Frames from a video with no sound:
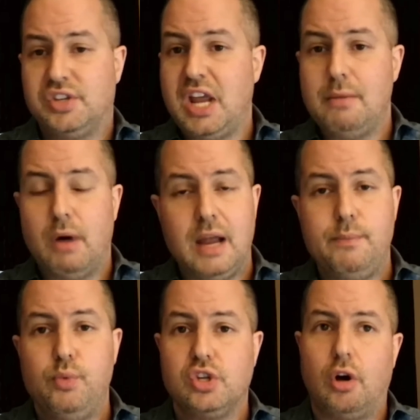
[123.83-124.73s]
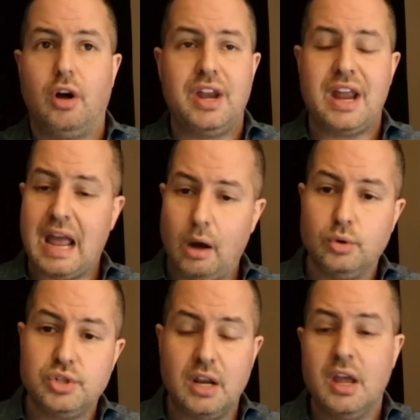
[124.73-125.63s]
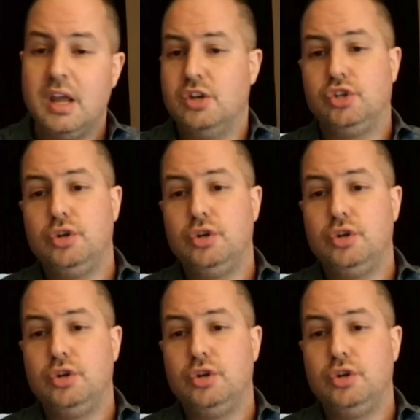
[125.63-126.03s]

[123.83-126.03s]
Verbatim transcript: the same hype we saw in housing